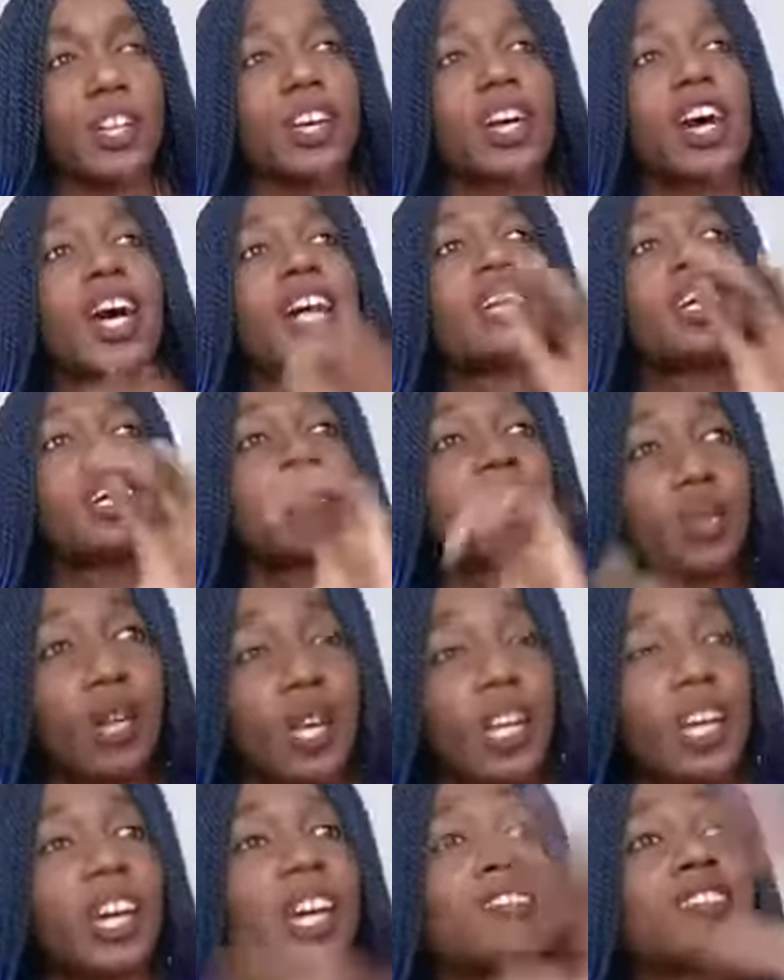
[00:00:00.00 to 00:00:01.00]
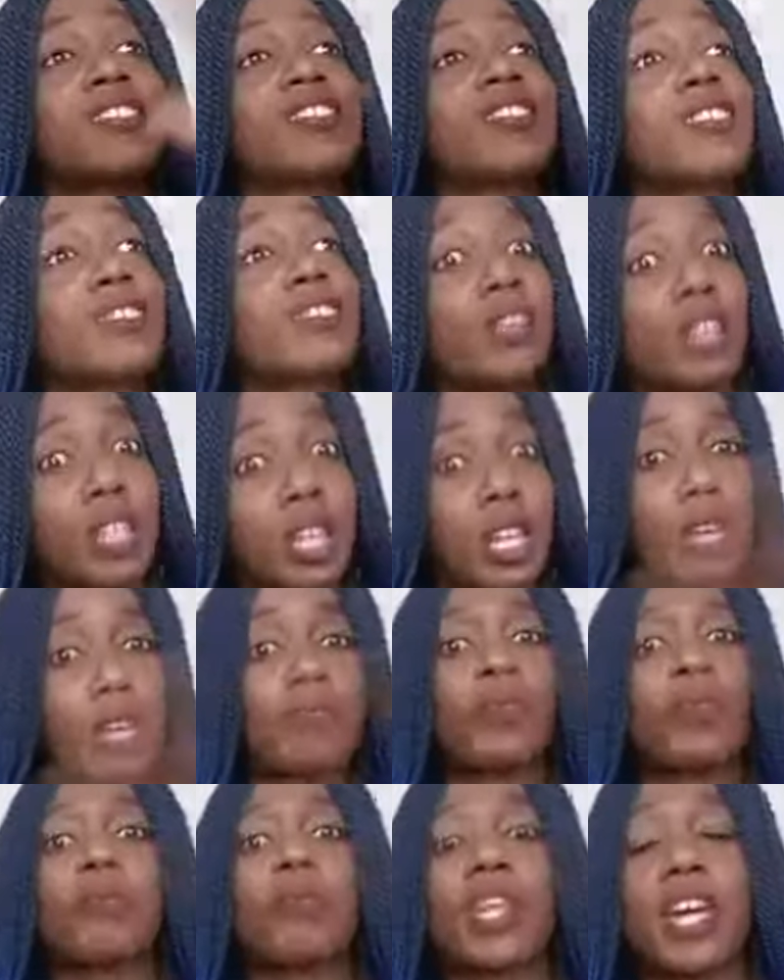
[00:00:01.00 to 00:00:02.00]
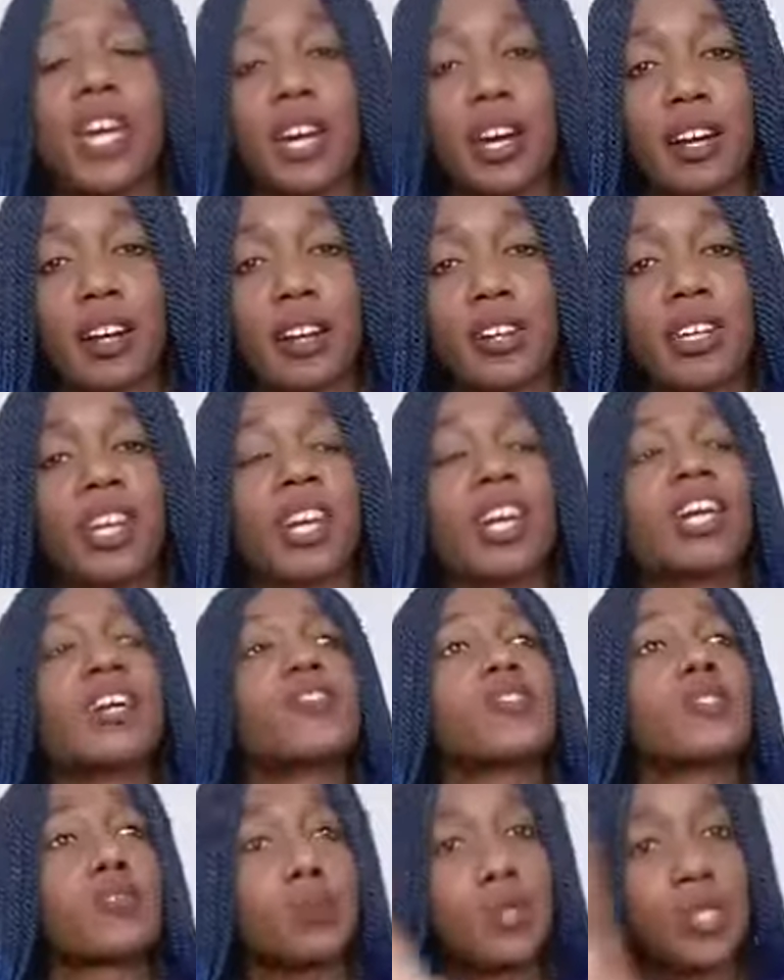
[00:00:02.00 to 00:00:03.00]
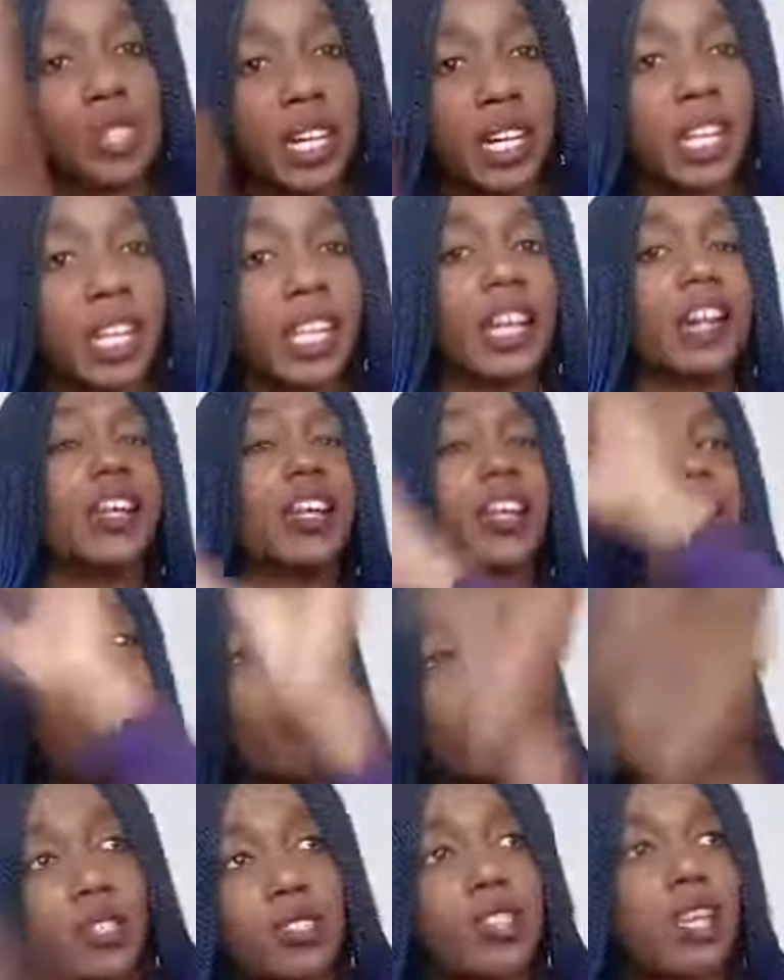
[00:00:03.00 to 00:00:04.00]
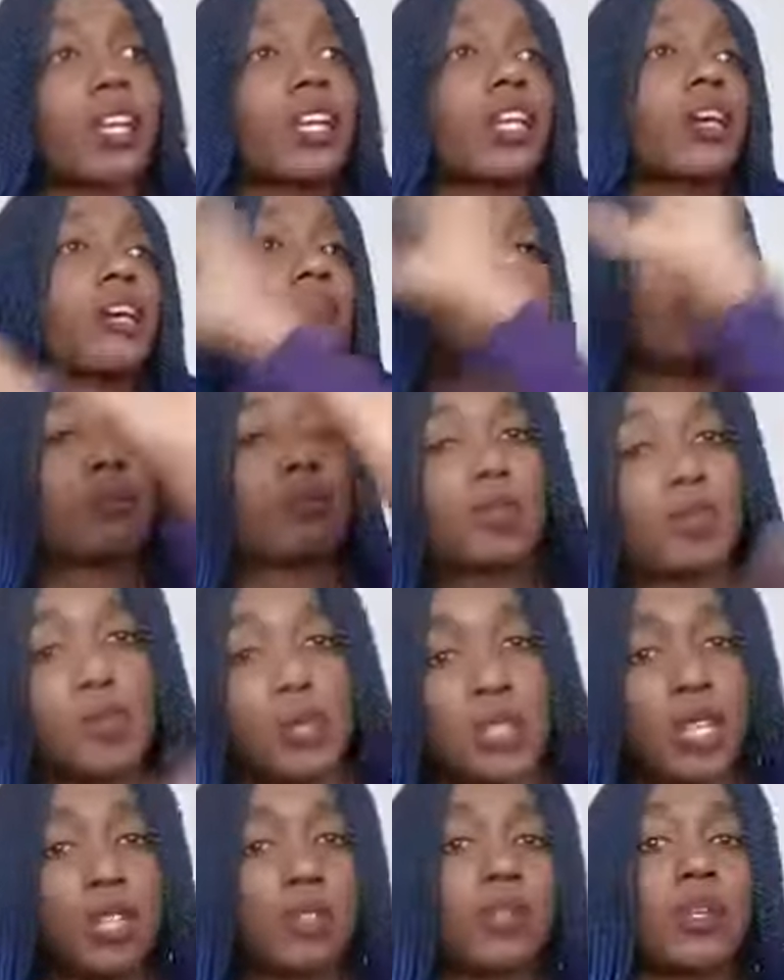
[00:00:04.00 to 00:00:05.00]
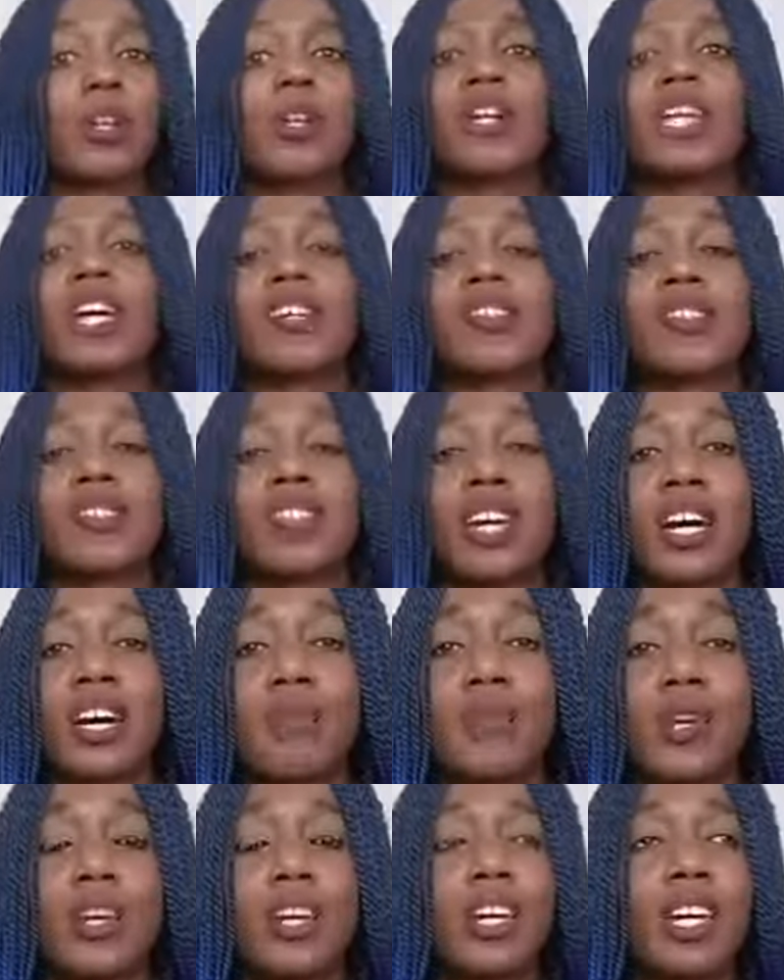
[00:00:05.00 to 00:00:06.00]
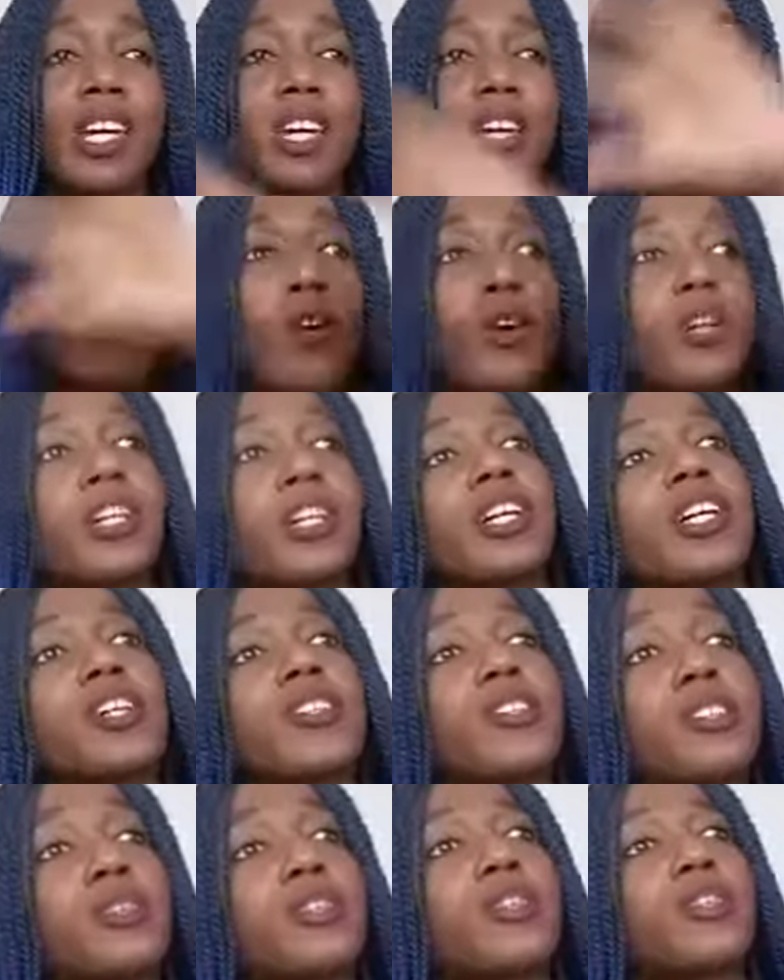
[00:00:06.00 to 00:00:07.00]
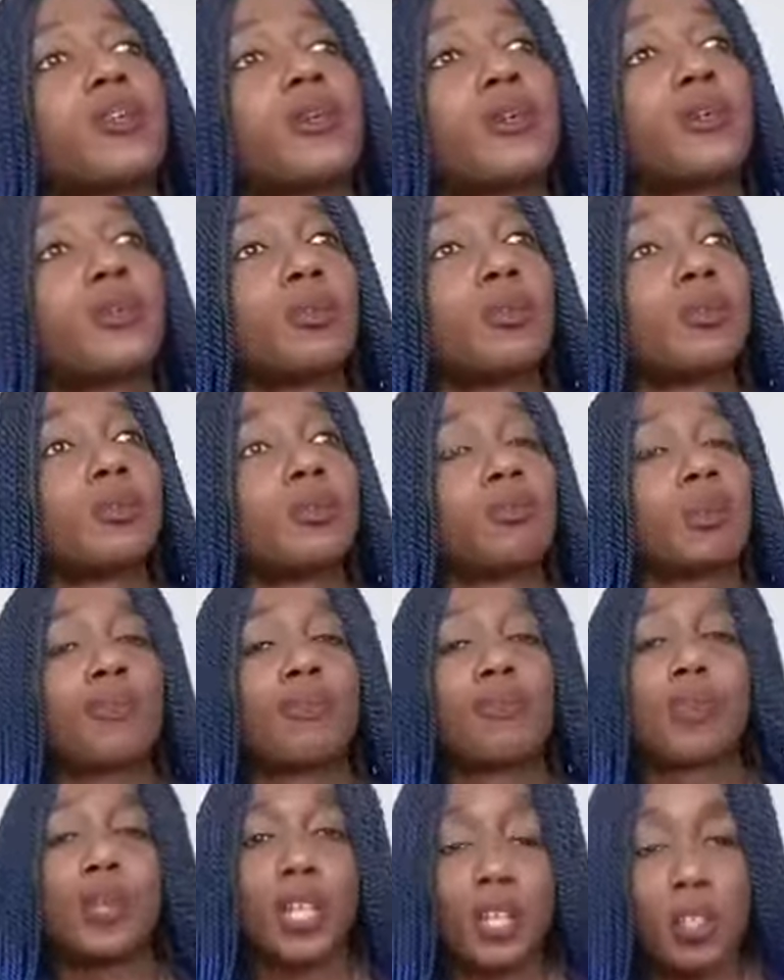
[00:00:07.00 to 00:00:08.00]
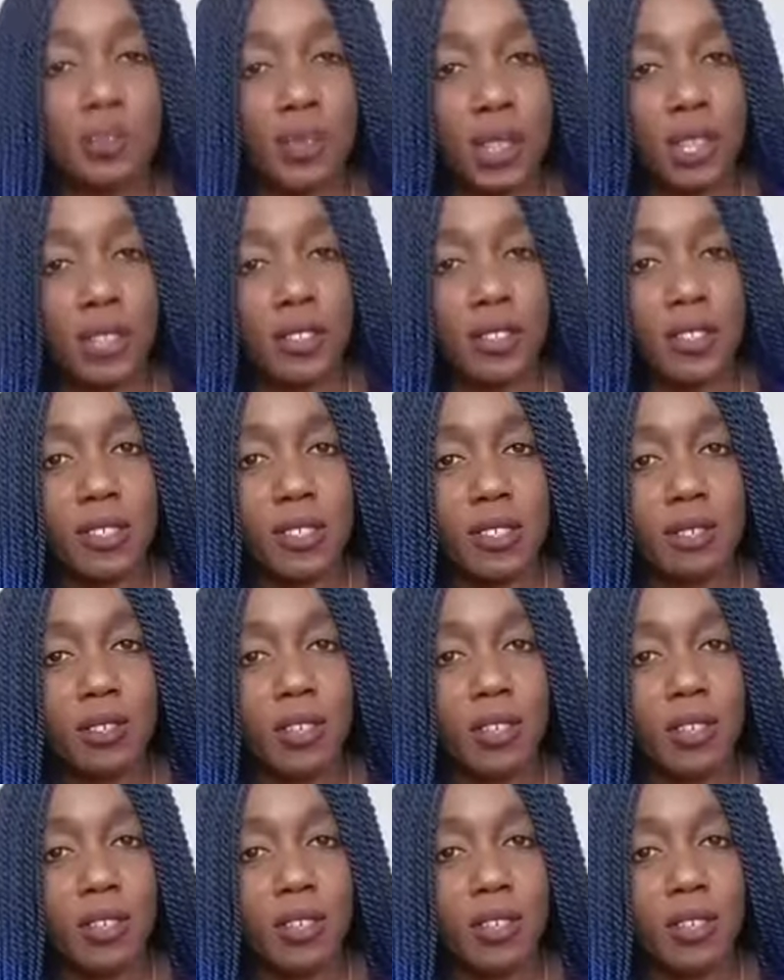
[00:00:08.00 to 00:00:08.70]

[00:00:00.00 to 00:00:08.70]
And I realized it came from there. Okay. And so we start clearing that, we start clearing memories, we start doing all that stuff in order to be free of it.